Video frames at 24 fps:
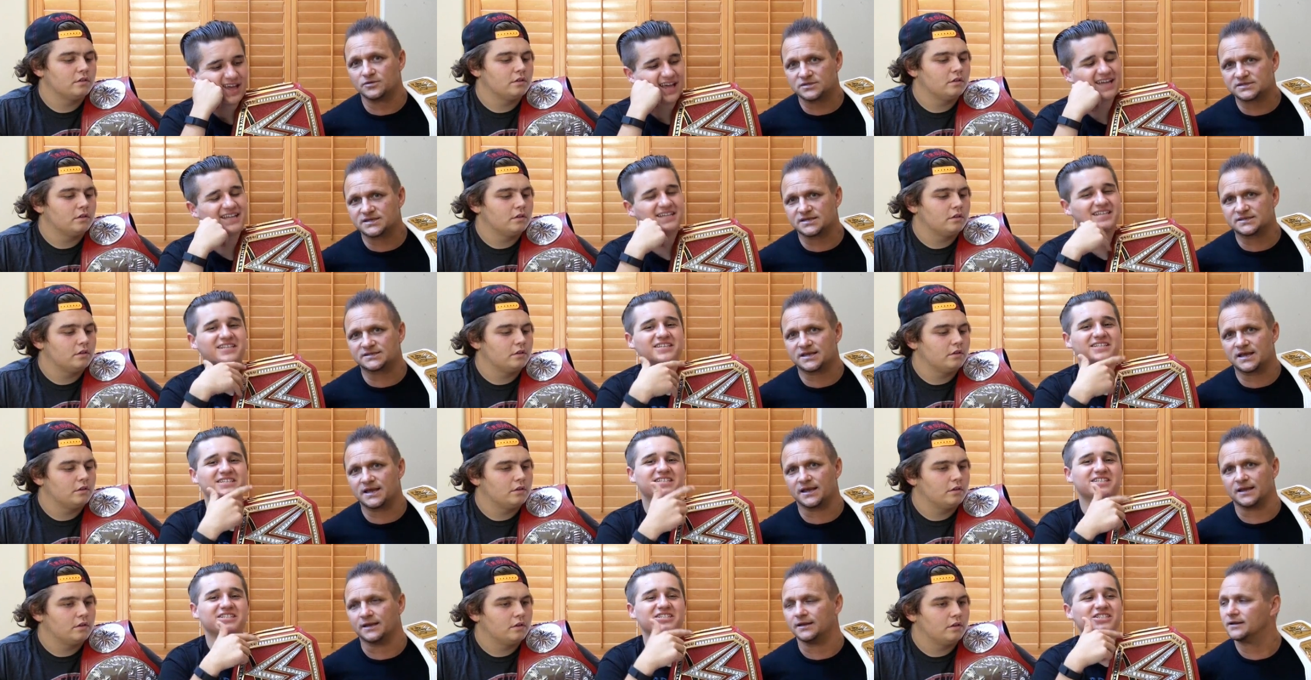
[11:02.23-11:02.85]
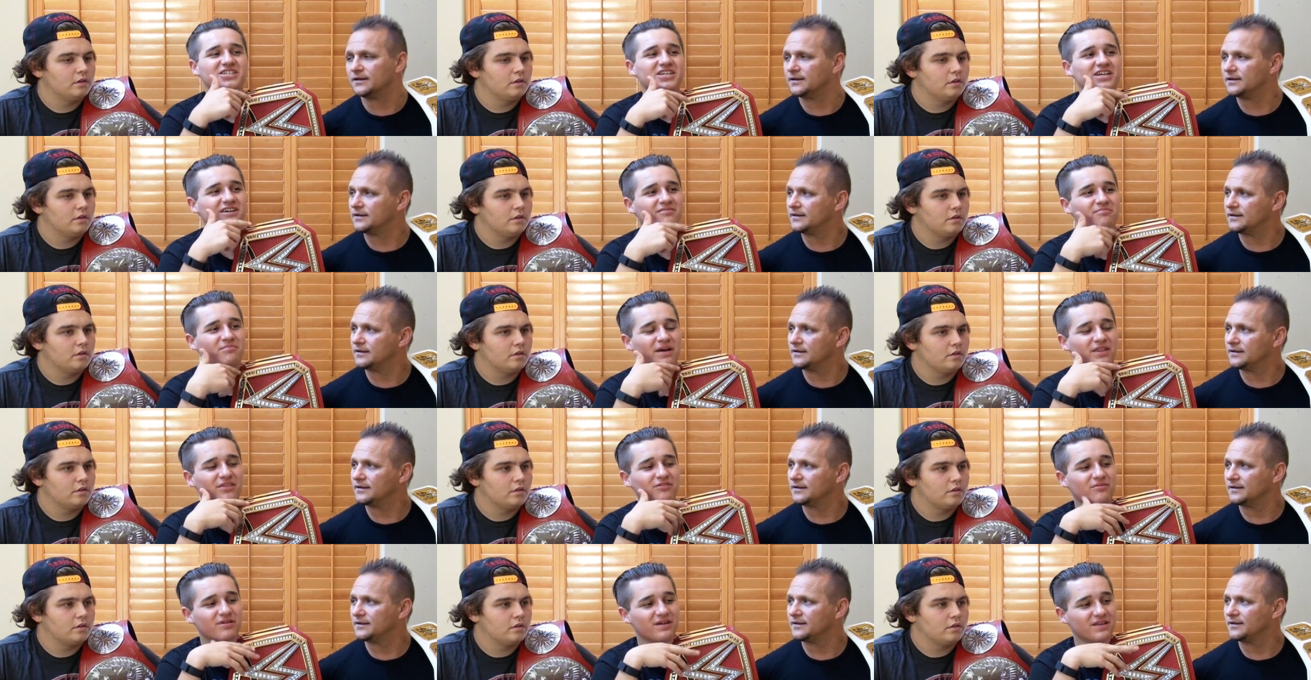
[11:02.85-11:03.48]
Speaker 1: Who's to say? Did you hear, by
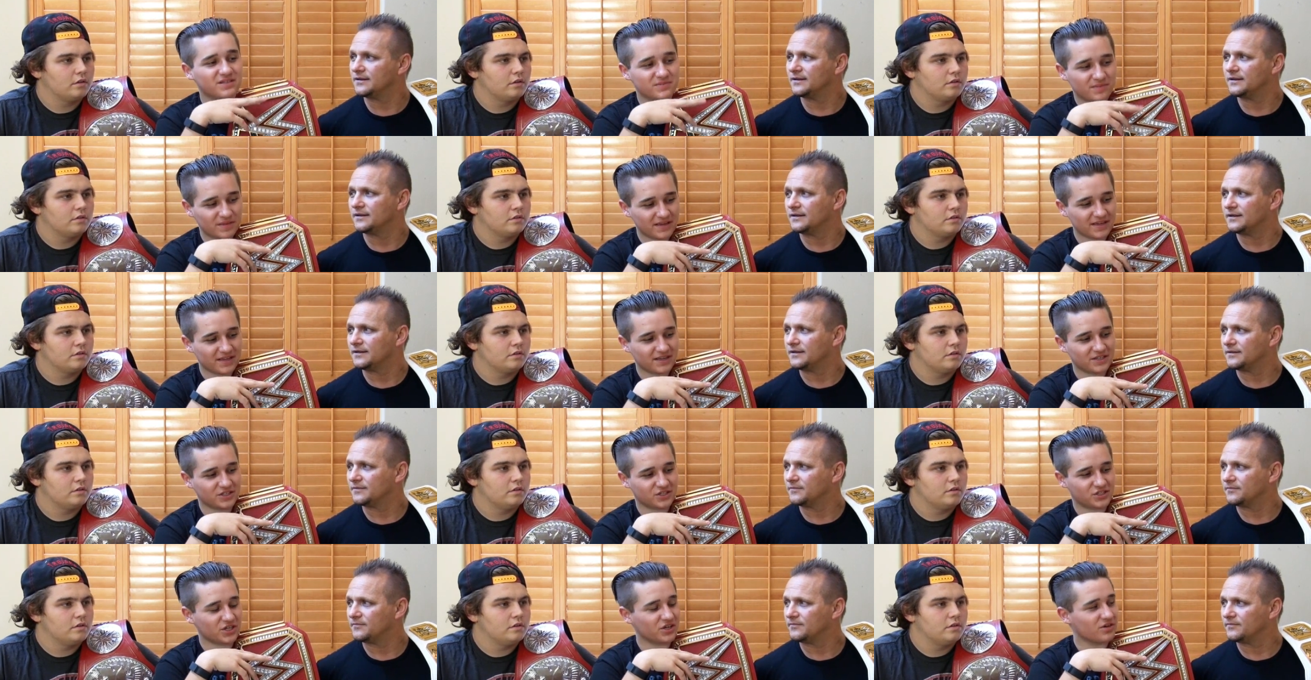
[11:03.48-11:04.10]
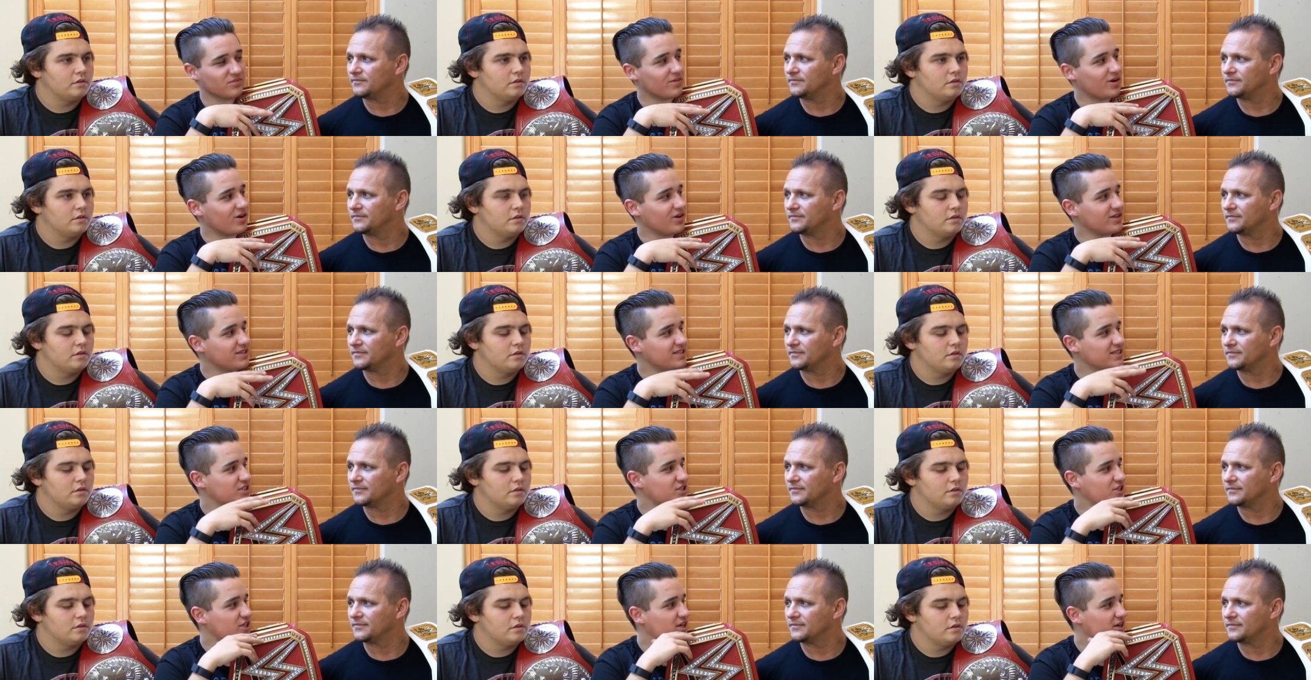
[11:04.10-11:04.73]
the way, speaking of Jinder Mahal,
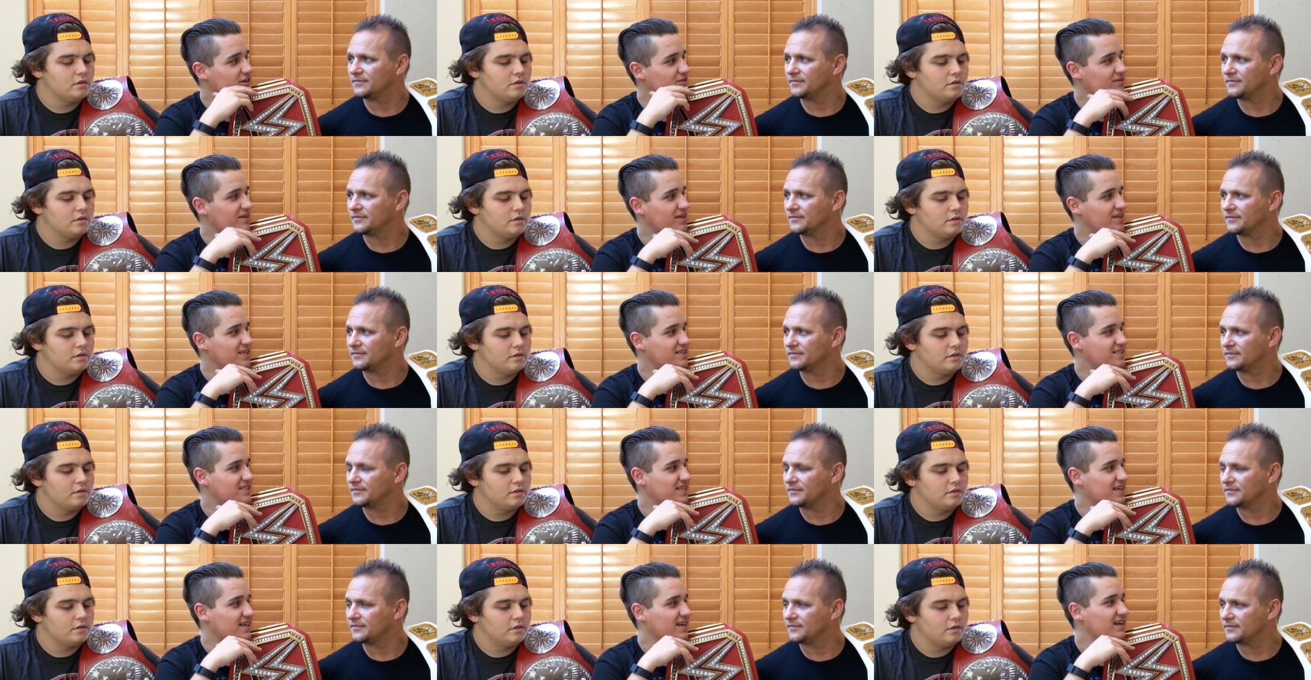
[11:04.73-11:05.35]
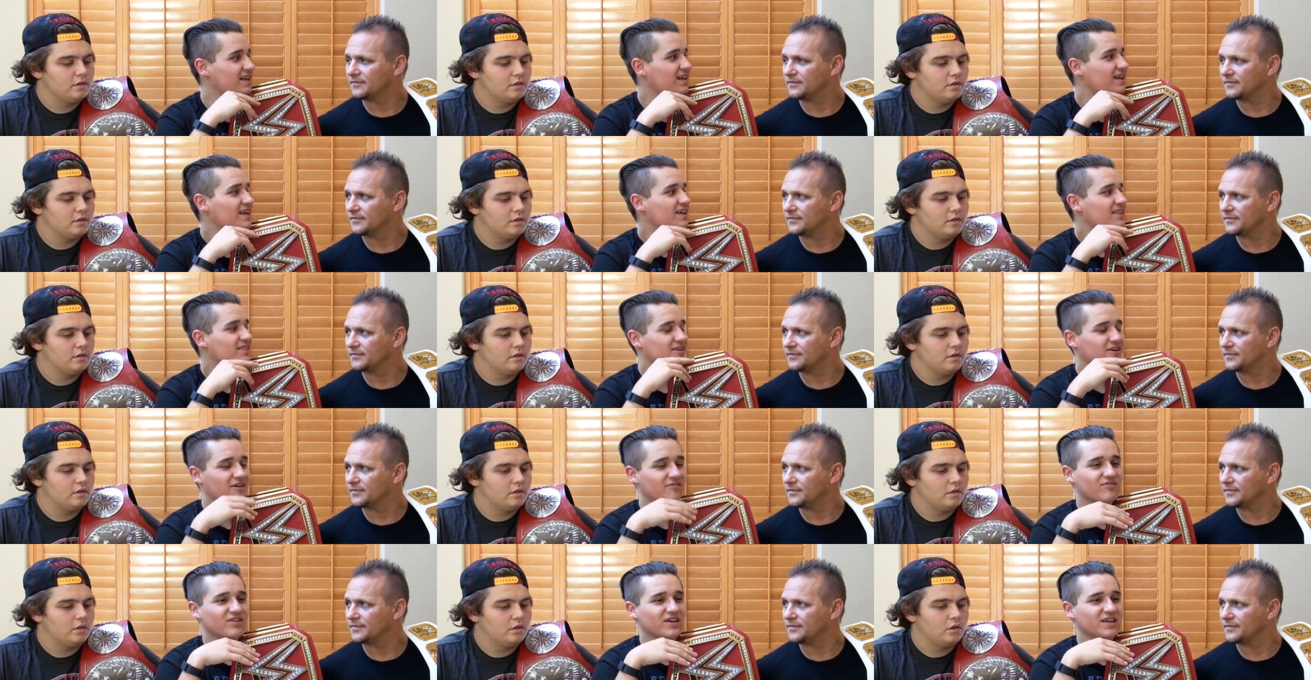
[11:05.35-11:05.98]
did you hear what he said?
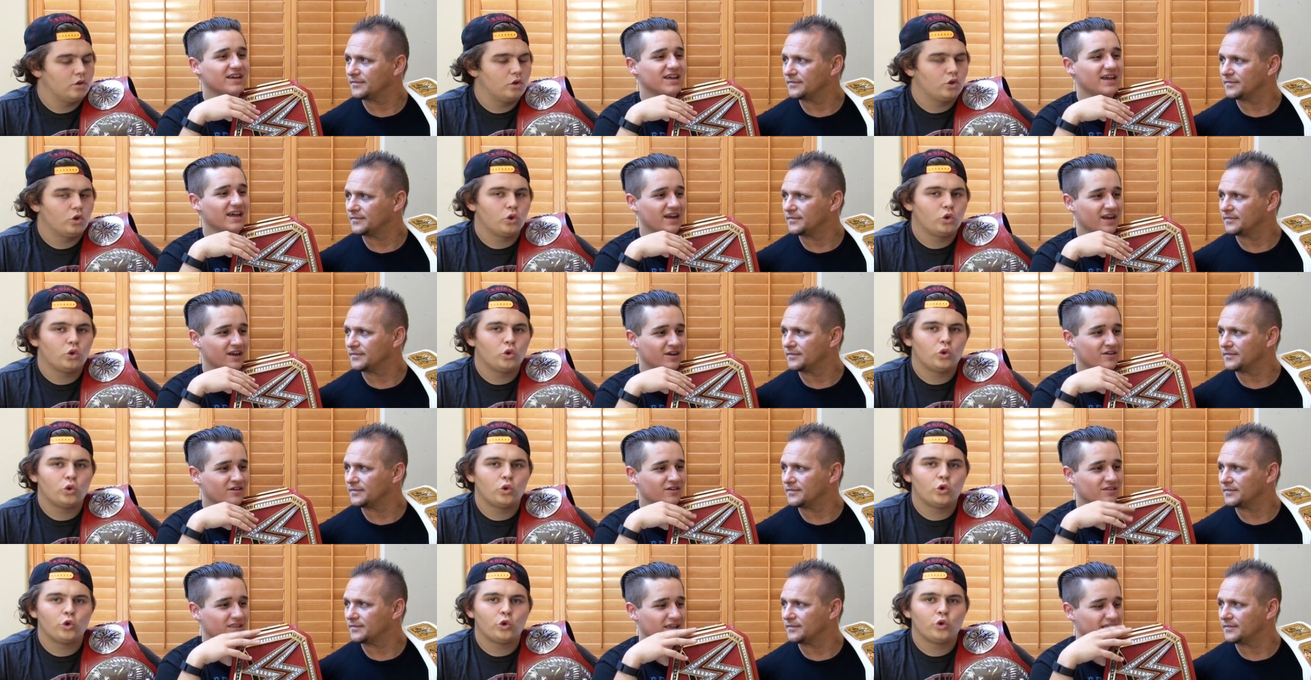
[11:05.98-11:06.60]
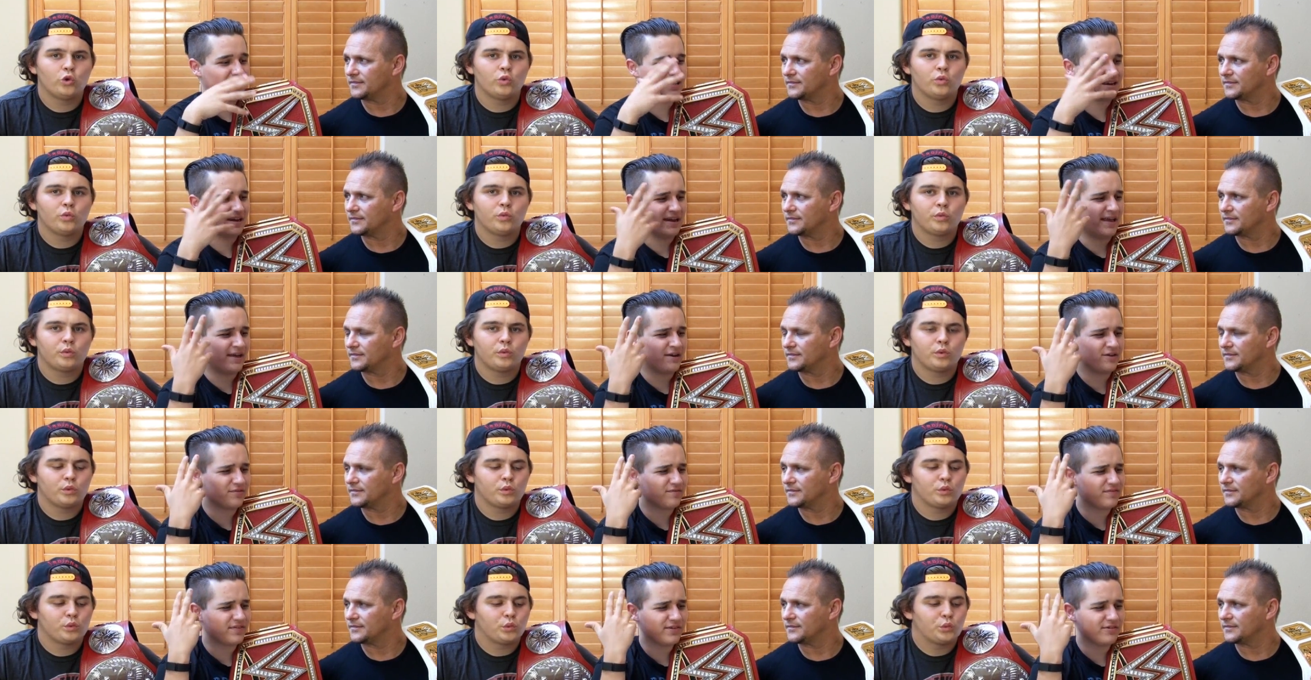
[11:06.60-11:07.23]
They're having an
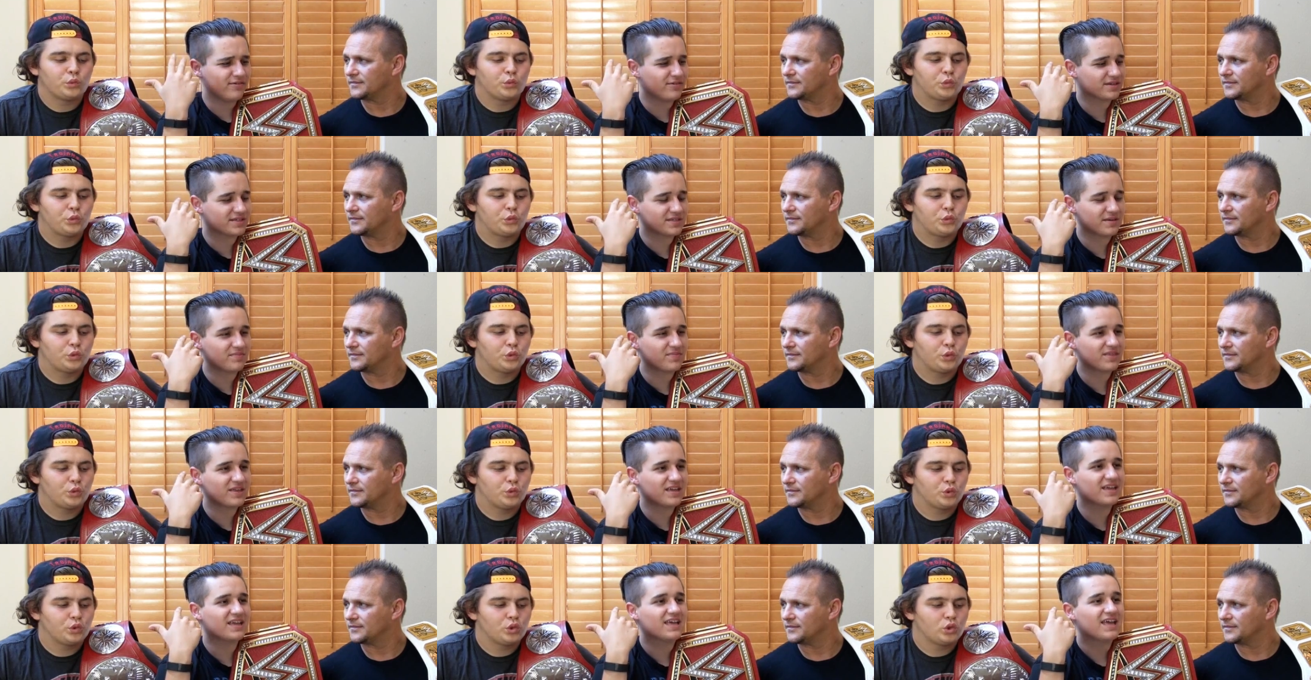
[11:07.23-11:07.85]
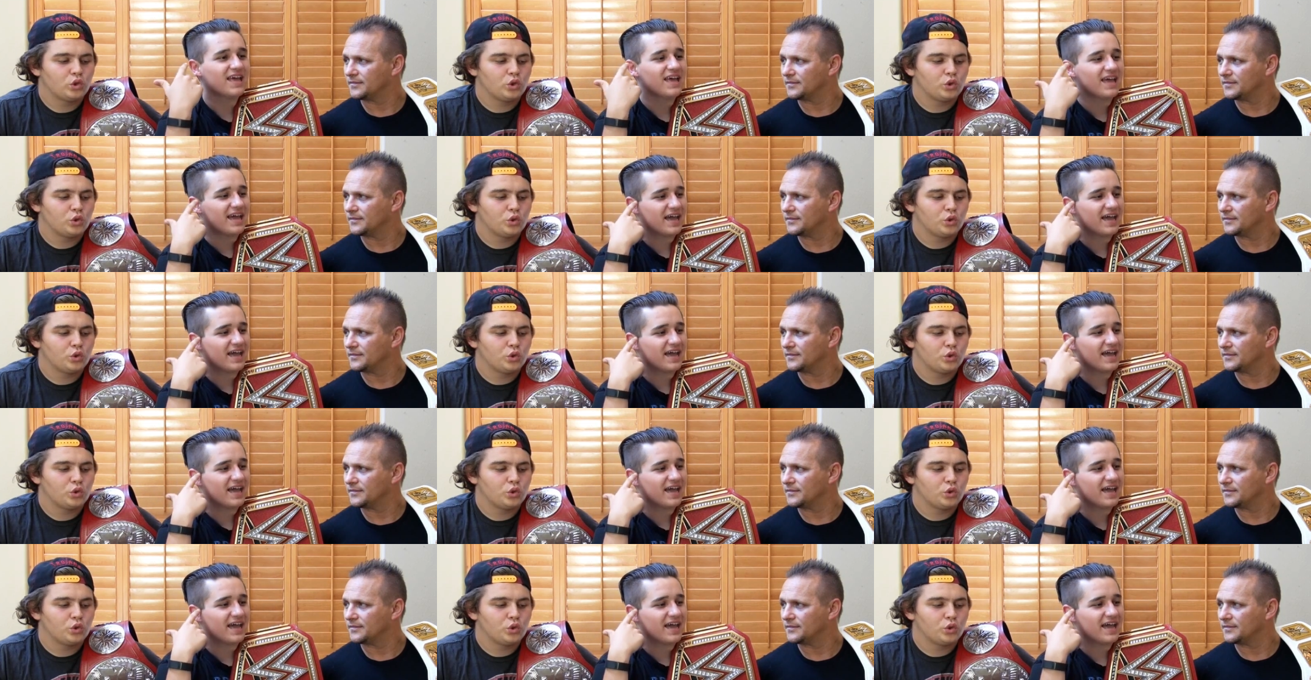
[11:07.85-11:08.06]
interview or something,